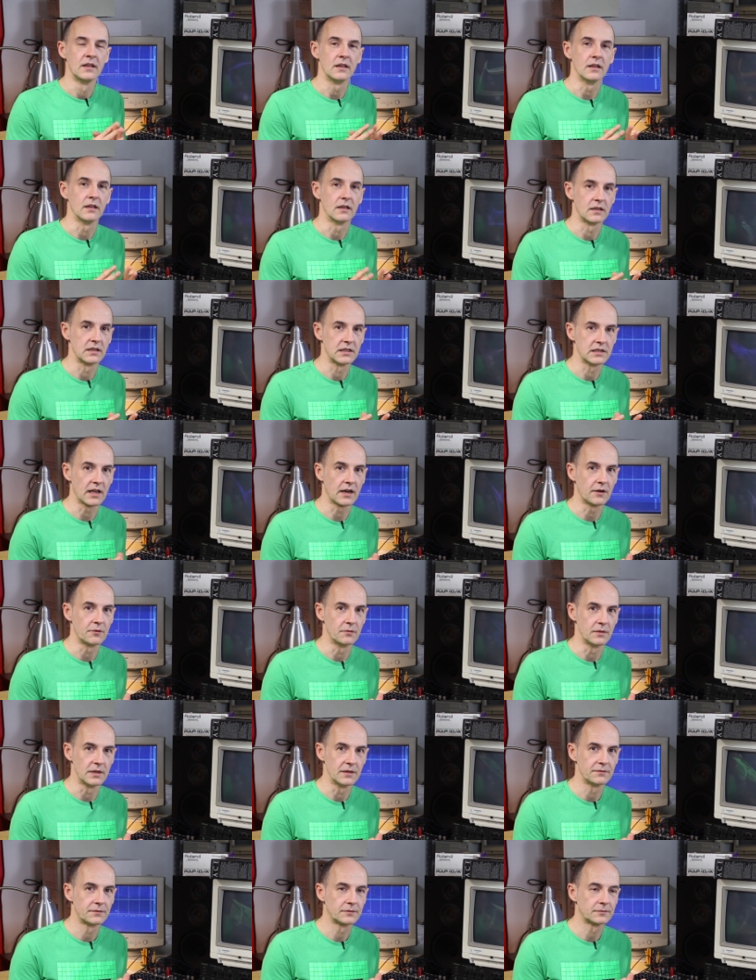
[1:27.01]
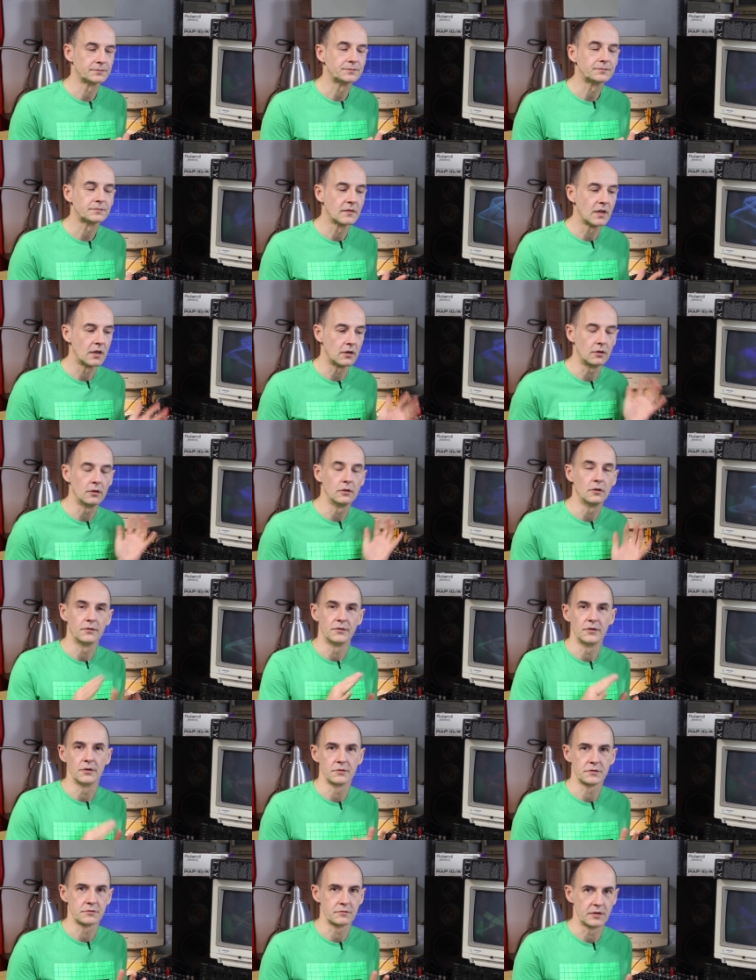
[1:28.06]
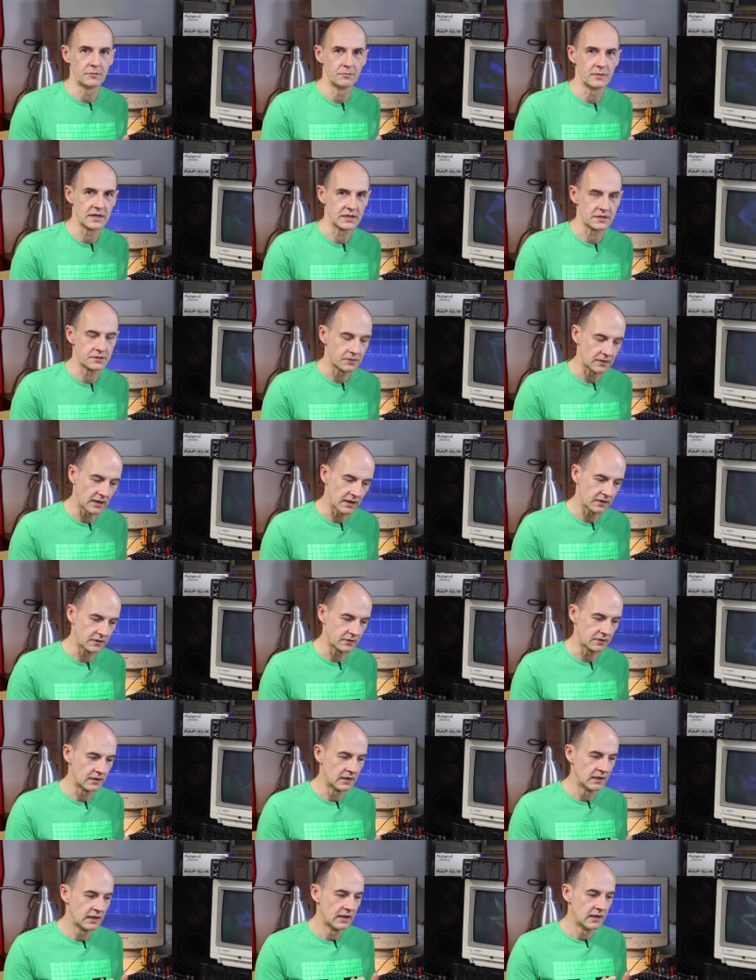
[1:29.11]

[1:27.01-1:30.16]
uh, guitar riff. All of those were mixed together.